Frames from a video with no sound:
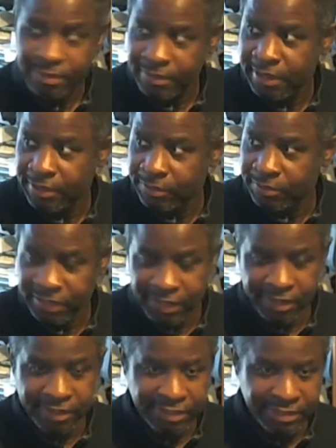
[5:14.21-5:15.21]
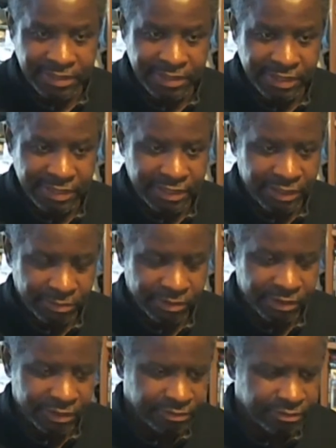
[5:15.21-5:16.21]
not only does he did, you know,
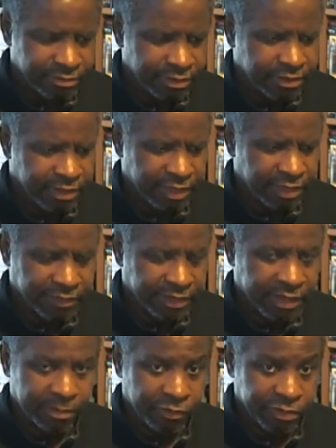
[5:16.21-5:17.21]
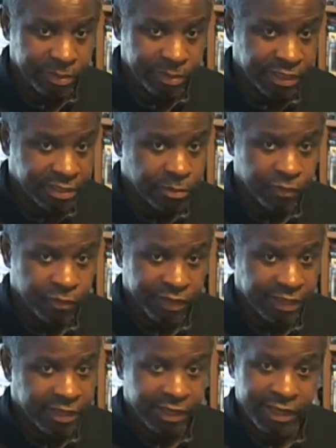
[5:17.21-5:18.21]
the Evil Dead movies, but this
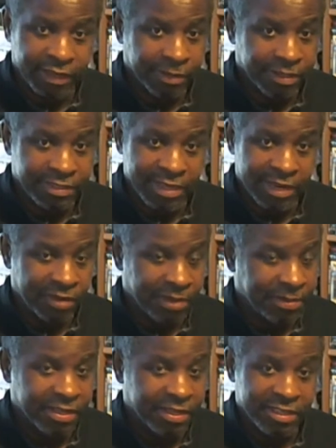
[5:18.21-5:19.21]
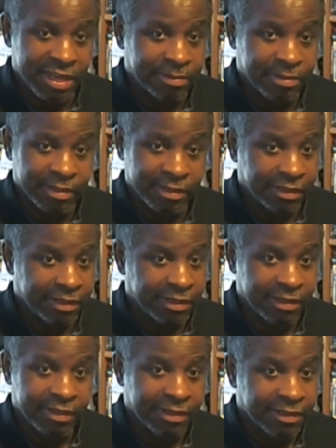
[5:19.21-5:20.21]
movie, Sam Raimi, is absolutely
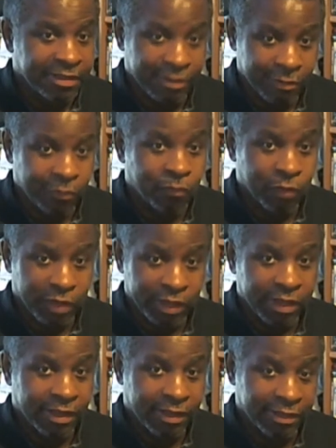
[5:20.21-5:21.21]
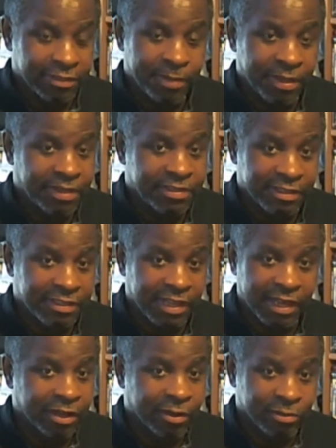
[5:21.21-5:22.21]
really to me, it's like
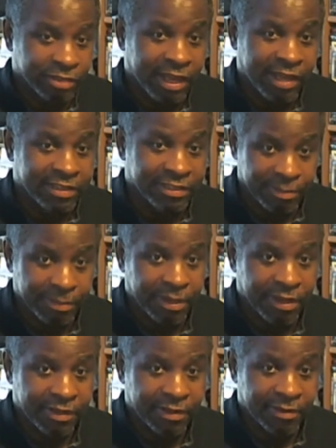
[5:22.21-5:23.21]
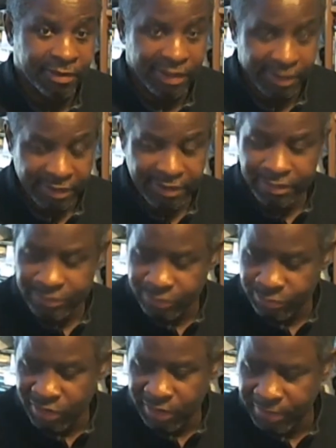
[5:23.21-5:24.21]
a cult classic to me. Okay, so
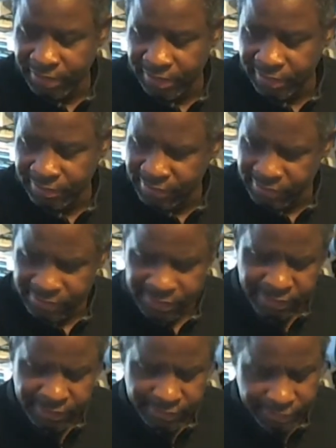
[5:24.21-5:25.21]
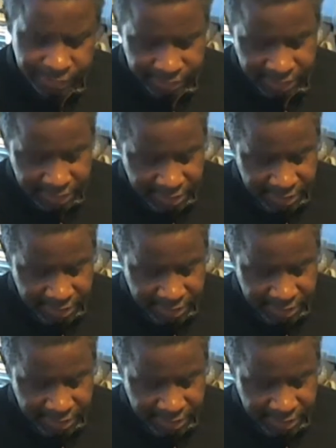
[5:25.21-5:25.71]
Drag Me to Hell. Okay,